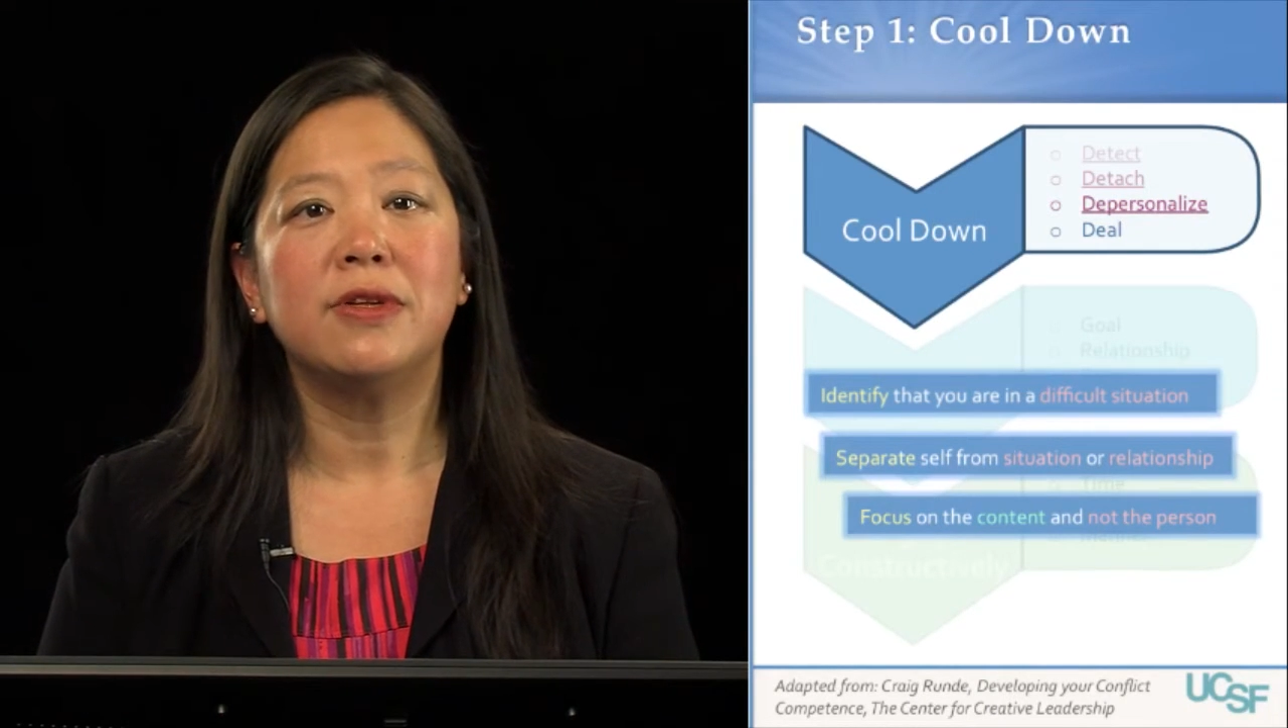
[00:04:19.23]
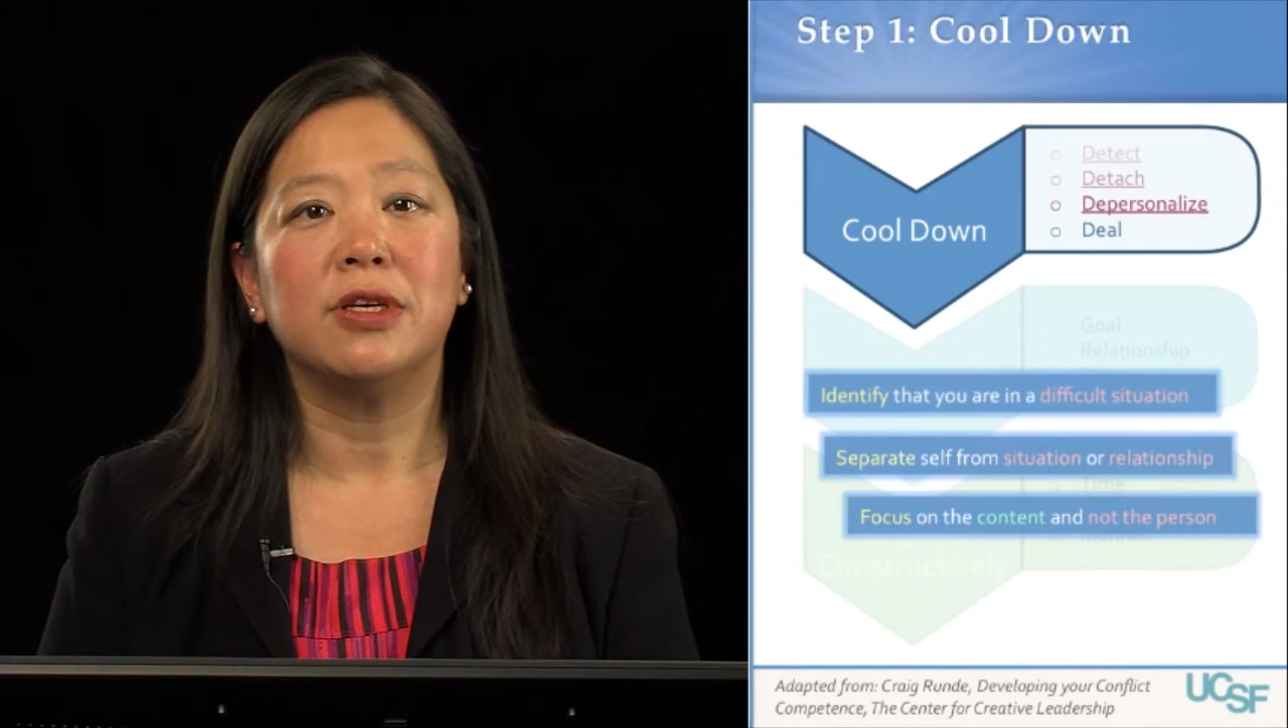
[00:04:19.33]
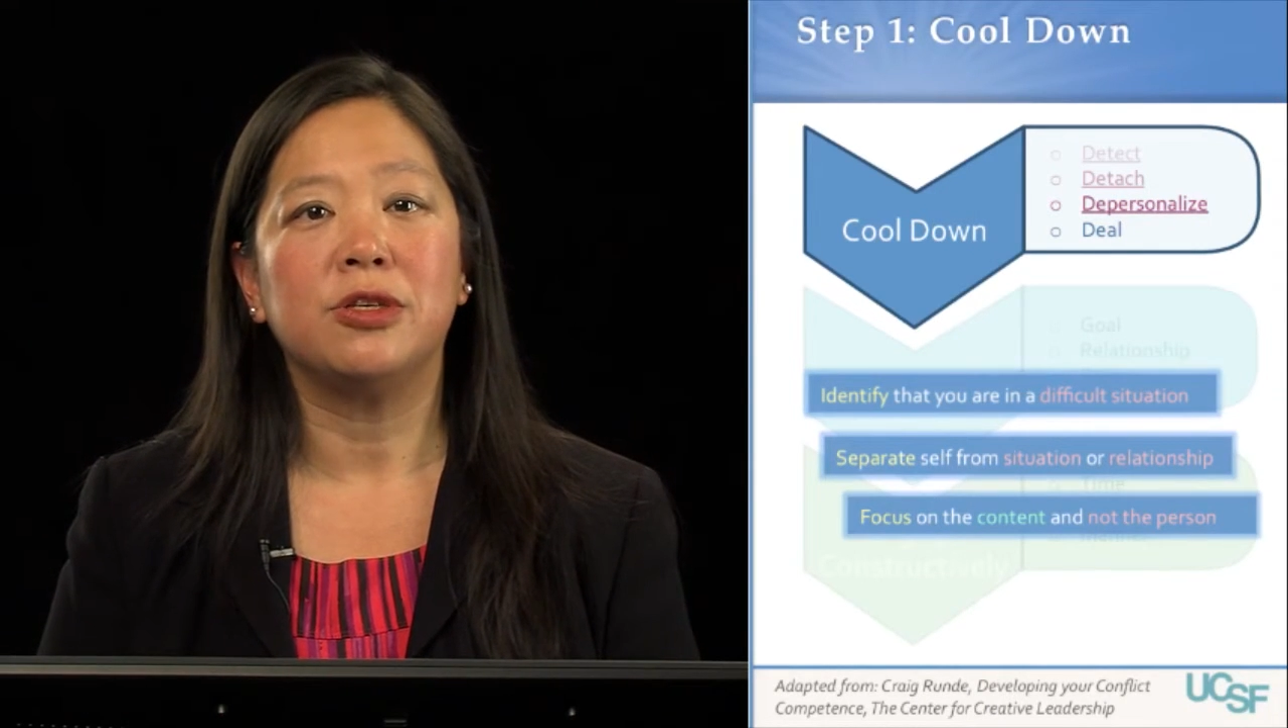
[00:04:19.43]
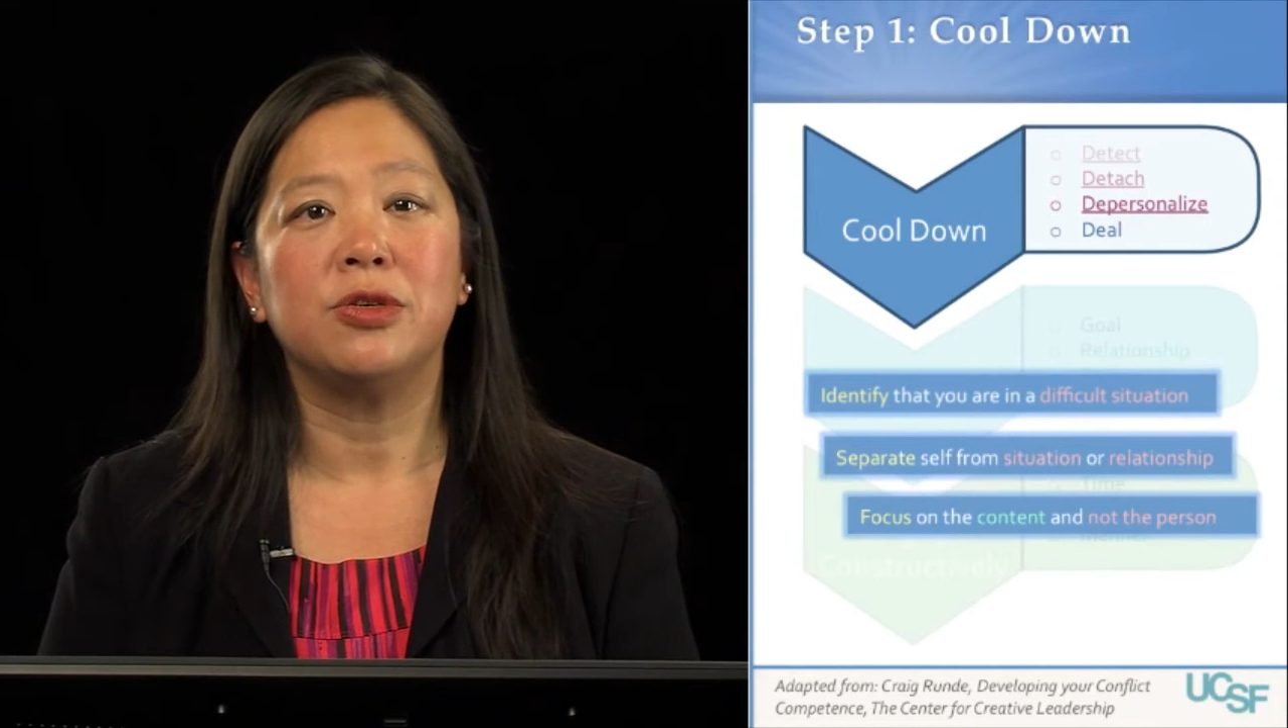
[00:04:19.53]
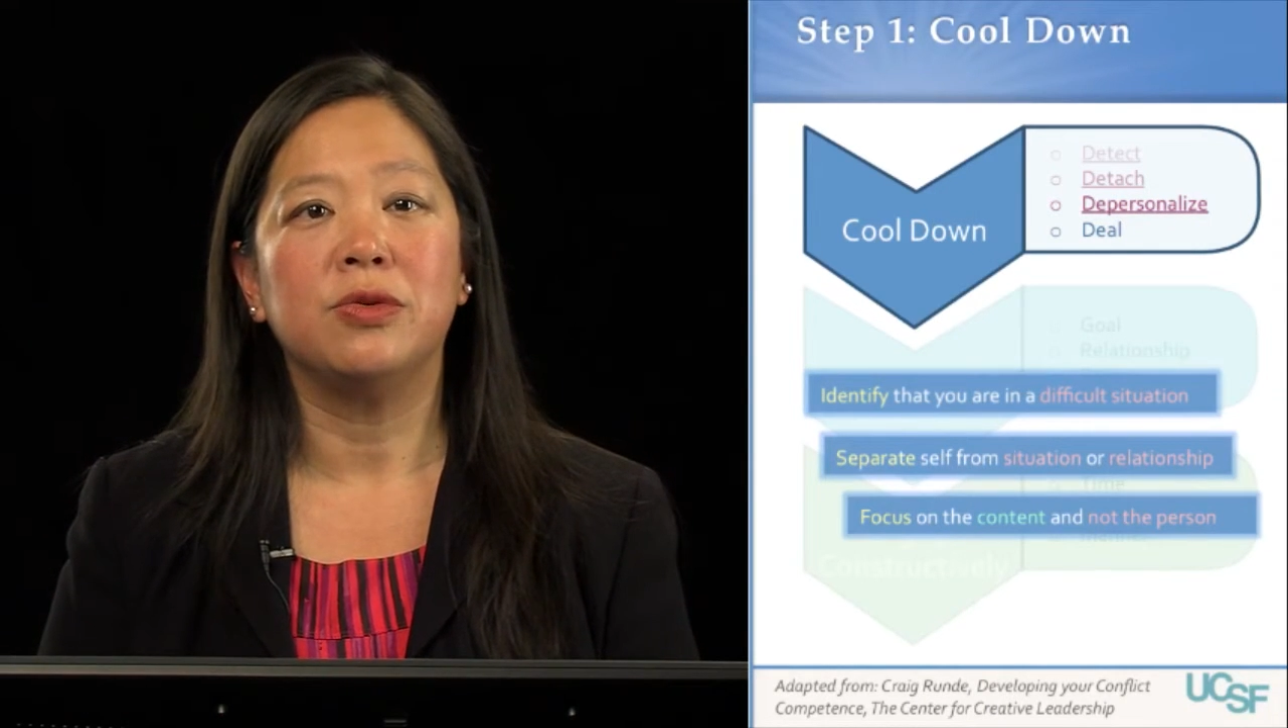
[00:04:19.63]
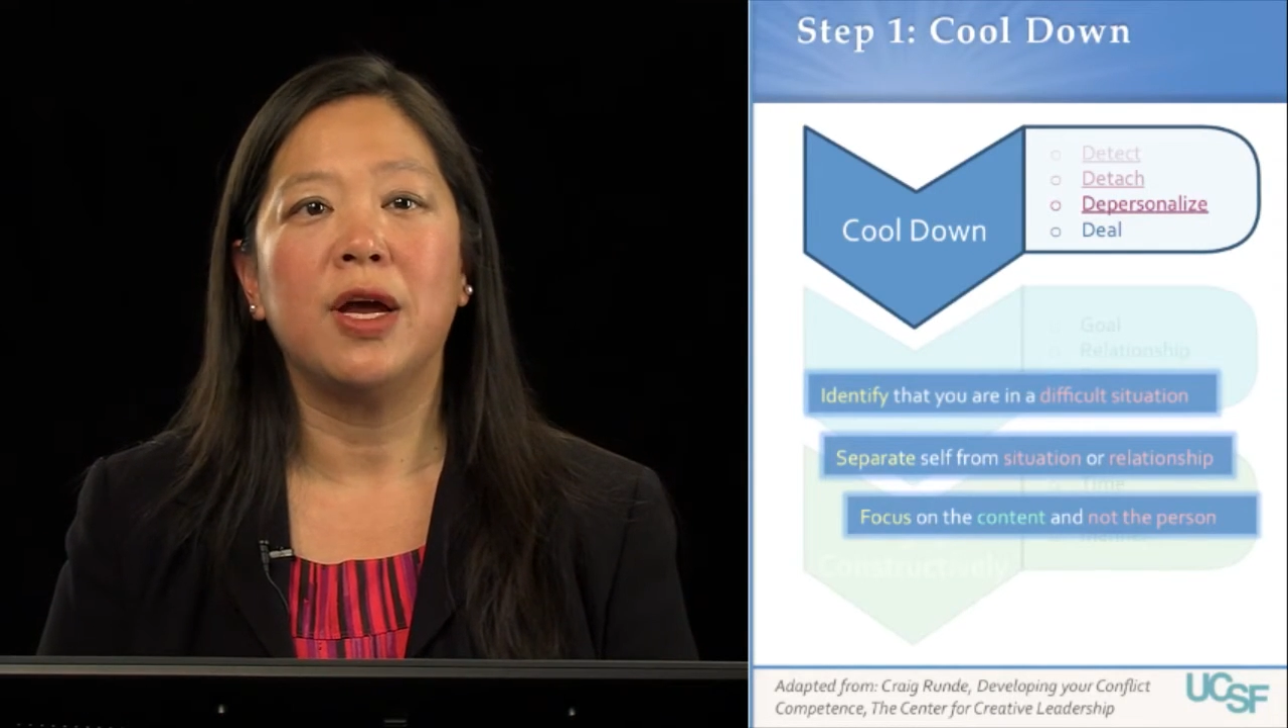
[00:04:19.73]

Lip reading: the issue